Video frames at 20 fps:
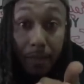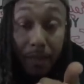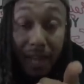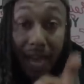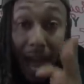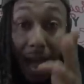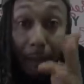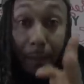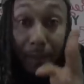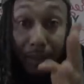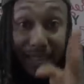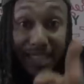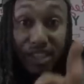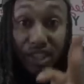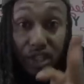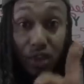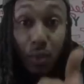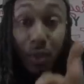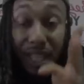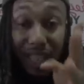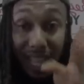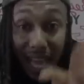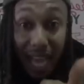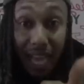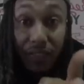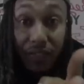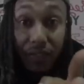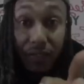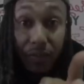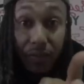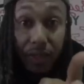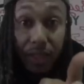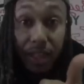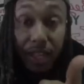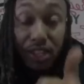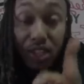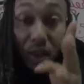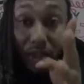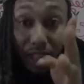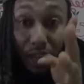God blessed you with life.
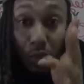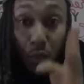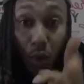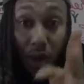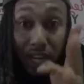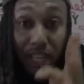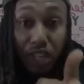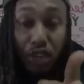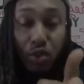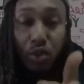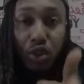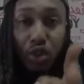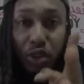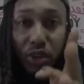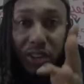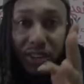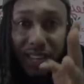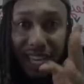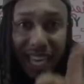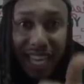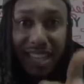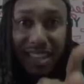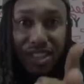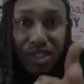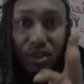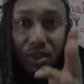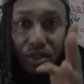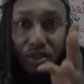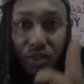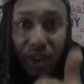There's only one of you, your uniqueness, your